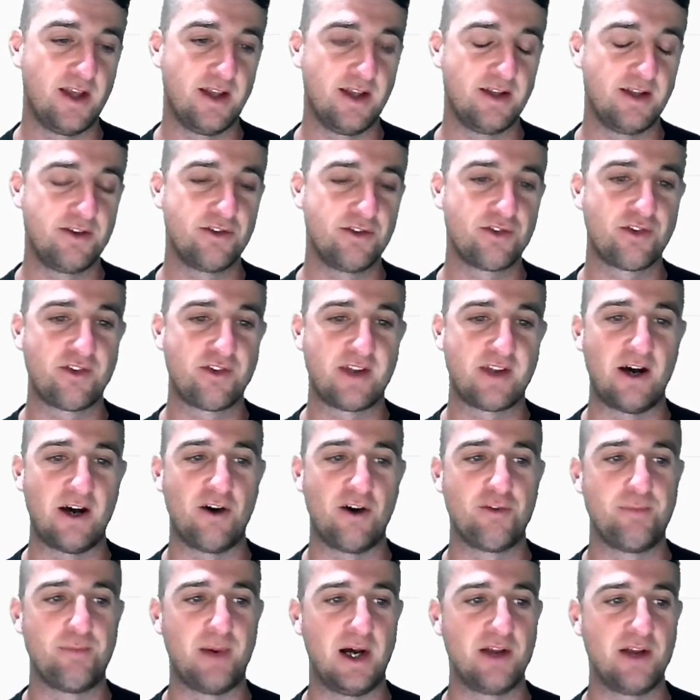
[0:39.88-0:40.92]
it does start
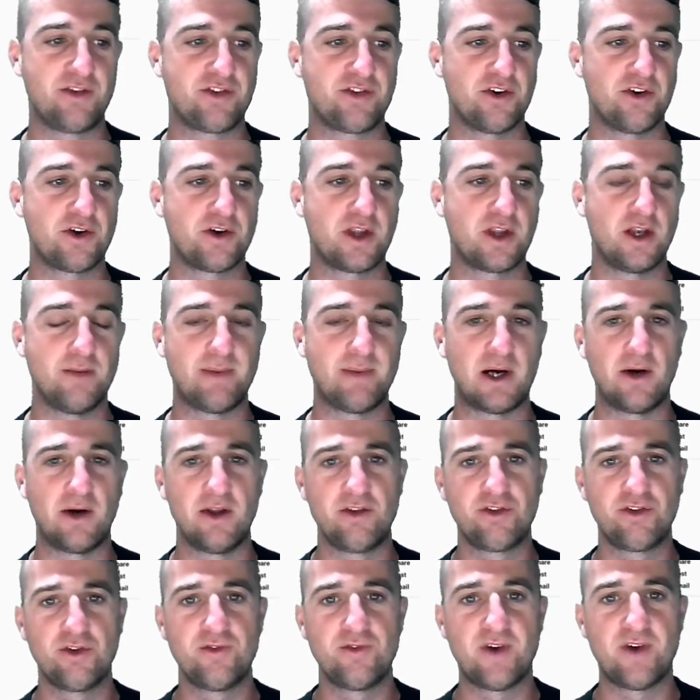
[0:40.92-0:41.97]
off by talking about in
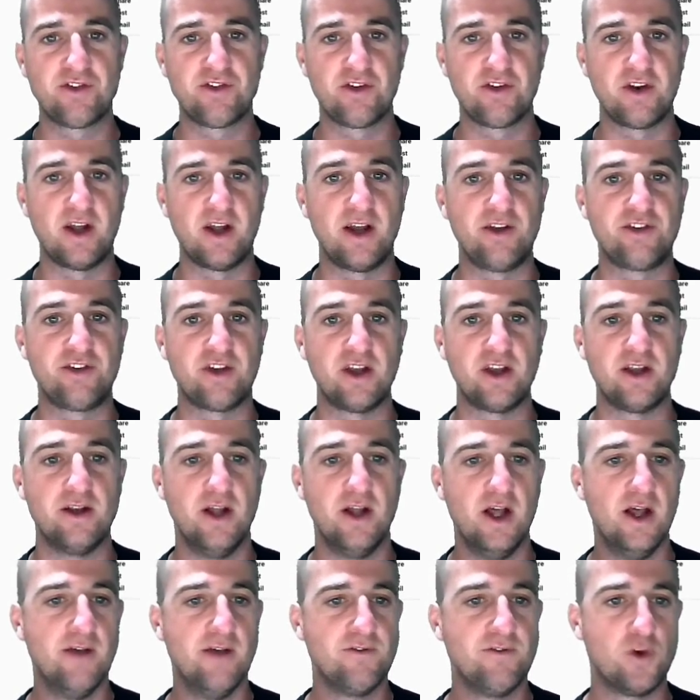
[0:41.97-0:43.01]
2019
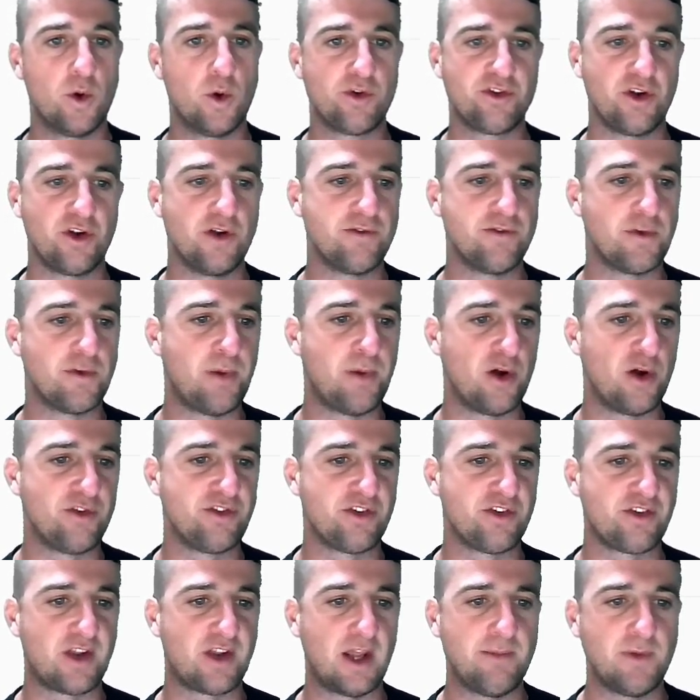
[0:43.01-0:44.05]
there was another Ponzi
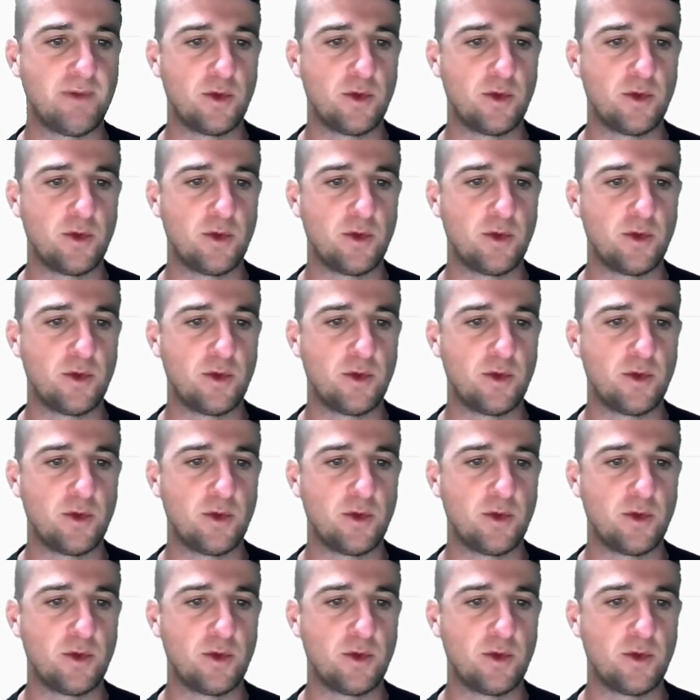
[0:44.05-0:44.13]
scheme.